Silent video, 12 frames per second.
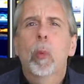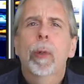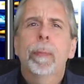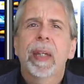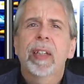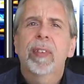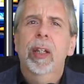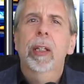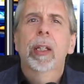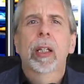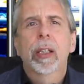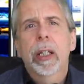would be
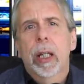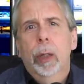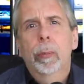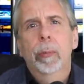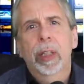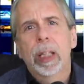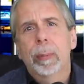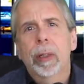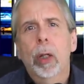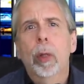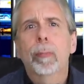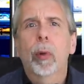to, you know, keep a
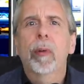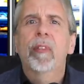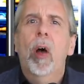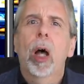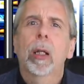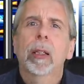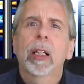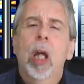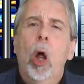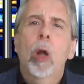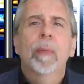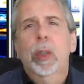low profile,
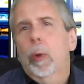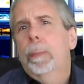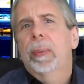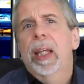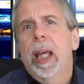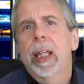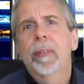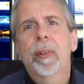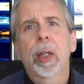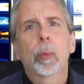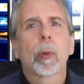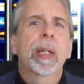hope that good
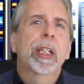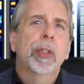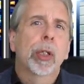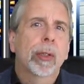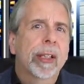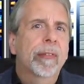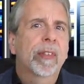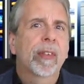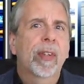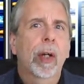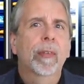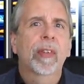behaviour will mean you live to
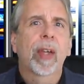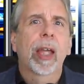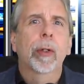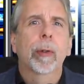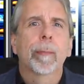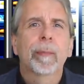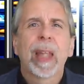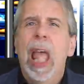tell the tale.